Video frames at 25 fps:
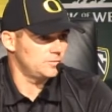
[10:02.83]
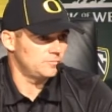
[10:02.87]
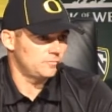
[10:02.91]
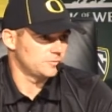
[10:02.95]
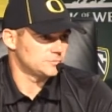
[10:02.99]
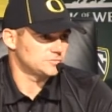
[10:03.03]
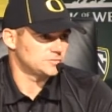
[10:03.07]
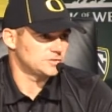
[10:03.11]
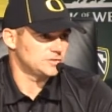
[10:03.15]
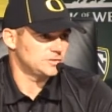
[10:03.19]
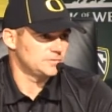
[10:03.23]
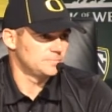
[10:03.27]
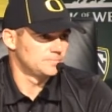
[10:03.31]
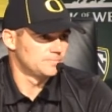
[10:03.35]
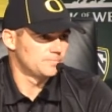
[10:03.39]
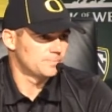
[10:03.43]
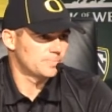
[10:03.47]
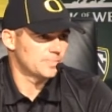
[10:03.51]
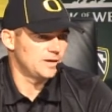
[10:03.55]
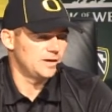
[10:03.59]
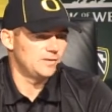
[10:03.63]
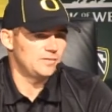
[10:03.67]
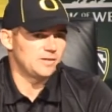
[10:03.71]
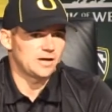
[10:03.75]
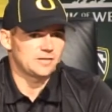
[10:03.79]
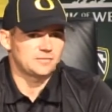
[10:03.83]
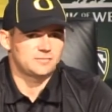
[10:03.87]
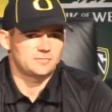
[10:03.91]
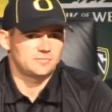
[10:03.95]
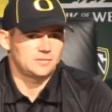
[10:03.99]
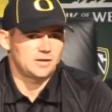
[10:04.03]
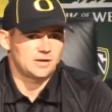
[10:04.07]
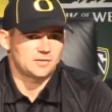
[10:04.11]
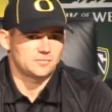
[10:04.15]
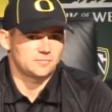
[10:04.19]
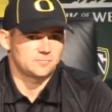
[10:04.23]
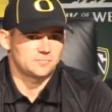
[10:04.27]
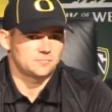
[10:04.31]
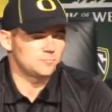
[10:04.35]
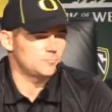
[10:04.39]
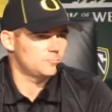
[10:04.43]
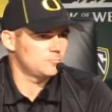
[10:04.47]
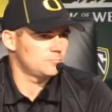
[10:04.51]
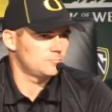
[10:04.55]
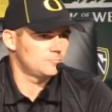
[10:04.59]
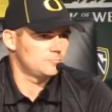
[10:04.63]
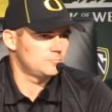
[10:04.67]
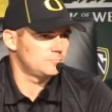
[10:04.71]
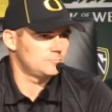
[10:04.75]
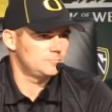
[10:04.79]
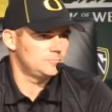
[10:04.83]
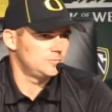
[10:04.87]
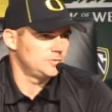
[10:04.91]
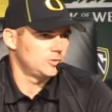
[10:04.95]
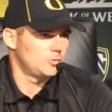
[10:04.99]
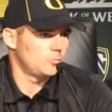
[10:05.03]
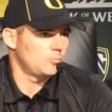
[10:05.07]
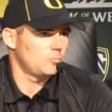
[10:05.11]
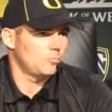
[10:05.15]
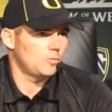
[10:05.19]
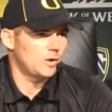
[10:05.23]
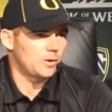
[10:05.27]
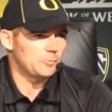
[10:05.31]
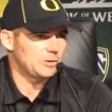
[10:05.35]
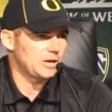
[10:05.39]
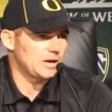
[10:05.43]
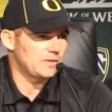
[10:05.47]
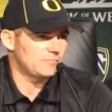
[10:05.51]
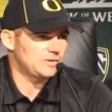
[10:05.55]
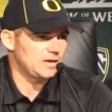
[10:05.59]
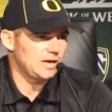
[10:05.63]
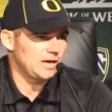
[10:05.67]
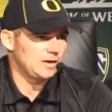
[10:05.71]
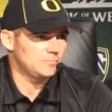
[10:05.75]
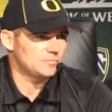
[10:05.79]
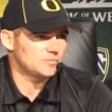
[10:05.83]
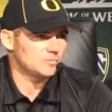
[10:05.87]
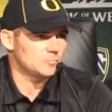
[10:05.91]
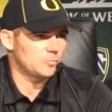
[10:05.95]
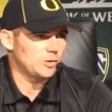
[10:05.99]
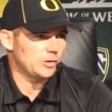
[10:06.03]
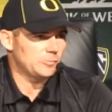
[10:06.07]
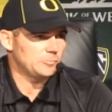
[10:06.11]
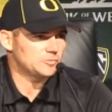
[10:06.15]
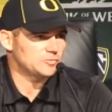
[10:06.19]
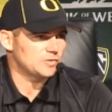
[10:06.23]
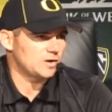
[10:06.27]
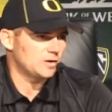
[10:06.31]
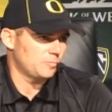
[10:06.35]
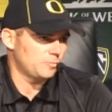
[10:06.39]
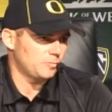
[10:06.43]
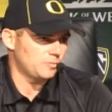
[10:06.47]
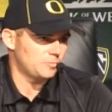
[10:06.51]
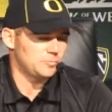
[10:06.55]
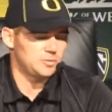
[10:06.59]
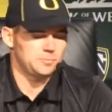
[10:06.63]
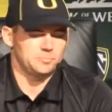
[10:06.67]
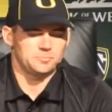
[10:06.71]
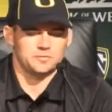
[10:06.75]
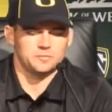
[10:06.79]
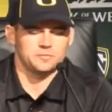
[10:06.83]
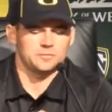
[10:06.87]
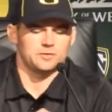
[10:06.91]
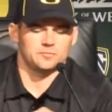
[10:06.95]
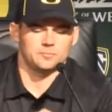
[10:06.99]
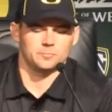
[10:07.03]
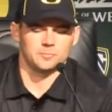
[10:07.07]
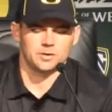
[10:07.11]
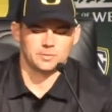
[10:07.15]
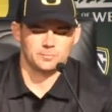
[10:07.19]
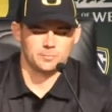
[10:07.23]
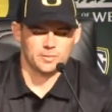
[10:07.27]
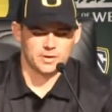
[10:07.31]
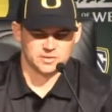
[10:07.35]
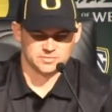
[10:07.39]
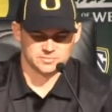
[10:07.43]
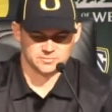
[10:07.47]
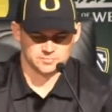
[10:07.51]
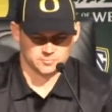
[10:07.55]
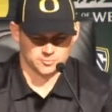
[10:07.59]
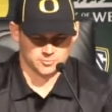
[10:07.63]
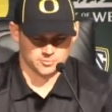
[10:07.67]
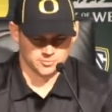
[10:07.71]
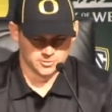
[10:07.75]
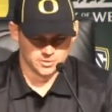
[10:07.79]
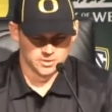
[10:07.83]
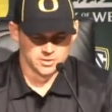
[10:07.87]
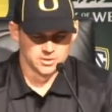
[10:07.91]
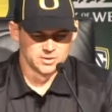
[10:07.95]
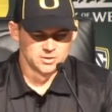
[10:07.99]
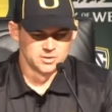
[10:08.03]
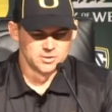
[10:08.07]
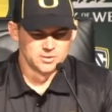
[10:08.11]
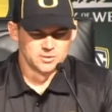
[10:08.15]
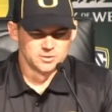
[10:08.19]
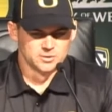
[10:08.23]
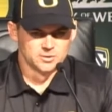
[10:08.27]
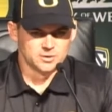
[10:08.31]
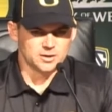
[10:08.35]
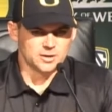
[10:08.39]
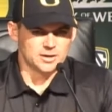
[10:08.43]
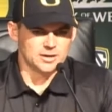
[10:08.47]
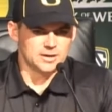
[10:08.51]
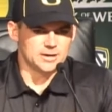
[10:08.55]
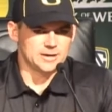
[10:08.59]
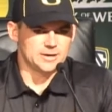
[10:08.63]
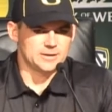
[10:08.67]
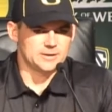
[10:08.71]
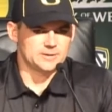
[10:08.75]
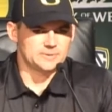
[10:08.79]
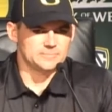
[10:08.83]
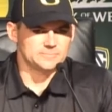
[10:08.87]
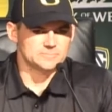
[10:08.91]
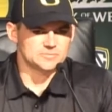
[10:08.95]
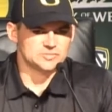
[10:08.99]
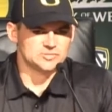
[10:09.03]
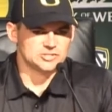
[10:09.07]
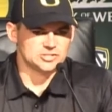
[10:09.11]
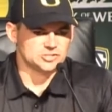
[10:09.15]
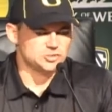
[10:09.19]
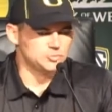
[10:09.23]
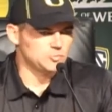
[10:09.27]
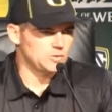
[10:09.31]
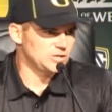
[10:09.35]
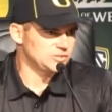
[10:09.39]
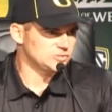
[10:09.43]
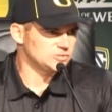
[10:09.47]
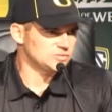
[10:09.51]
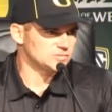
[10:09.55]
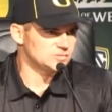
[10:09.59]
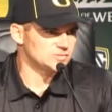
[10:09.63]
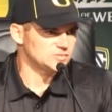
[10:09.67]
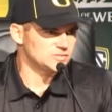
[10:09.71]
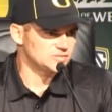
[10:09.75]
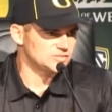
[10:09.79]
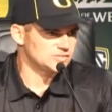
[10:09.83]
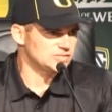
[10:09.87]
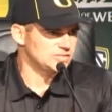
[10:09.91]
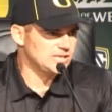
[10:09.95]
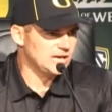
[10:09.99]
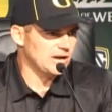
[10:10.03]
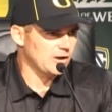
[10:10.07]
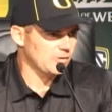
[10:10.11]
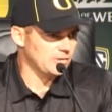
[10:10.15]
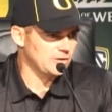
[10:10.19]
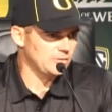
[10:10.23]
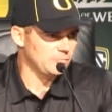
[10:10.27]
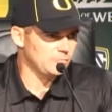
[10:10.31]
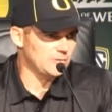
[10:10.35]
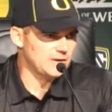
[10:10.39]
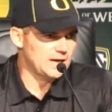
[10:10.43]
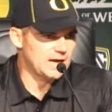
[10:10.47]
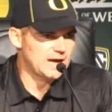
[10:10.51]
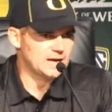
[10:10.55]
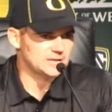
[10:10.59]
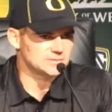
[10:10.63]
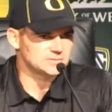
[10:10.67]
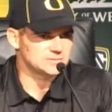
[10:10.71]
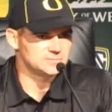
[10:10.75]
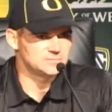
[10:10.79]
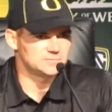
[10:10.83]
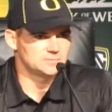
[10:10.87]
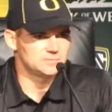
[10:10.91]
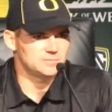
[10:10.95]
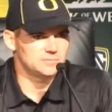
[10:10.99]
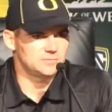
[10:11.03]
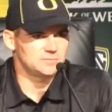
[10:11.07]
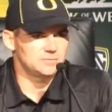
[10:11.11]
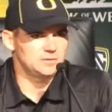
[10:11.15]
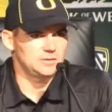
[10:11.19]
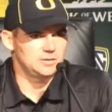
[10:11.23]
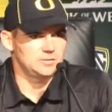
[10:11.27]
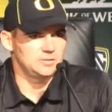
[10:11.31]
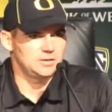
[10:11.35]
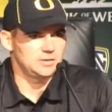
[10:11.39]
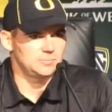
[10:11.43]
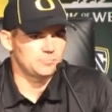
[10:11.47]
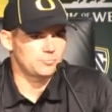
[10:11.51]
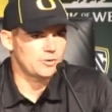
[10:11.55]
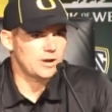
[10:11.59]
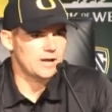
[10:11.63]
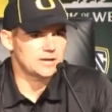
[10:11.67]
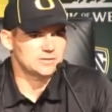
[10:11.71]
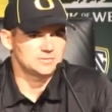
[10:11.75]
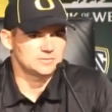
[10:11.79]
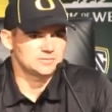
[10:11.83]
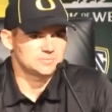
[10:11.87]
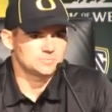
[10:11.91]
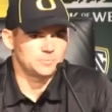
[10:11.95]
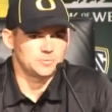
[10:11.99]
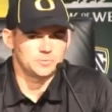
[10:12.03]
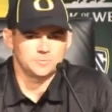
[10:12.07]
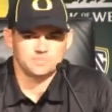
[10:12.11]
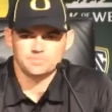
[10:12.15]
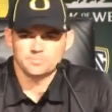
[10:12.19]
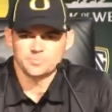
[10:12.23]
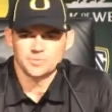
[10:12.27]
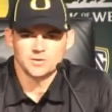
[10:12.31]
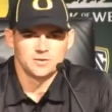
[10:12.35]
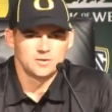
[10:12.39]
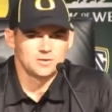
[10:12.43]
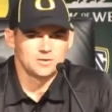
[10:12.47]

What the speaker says: adversity. And that's you know, why we have games and why we try to put them in as many possible situations to see how they react in practice. But